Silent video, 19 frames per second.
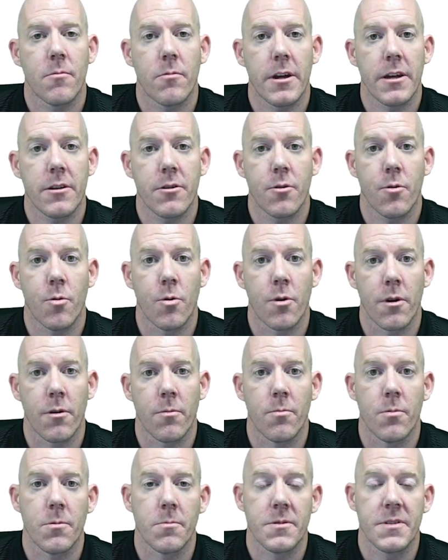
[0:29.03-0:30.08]
right corner
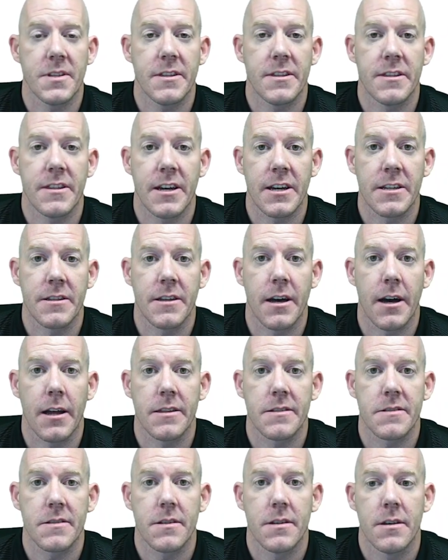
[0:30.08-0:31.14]
where we see the 9
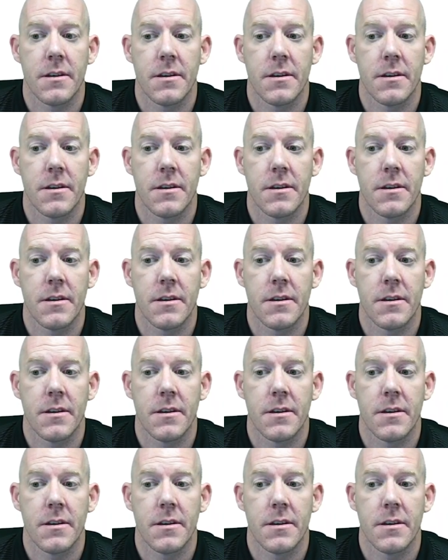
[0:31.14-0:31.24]
dots.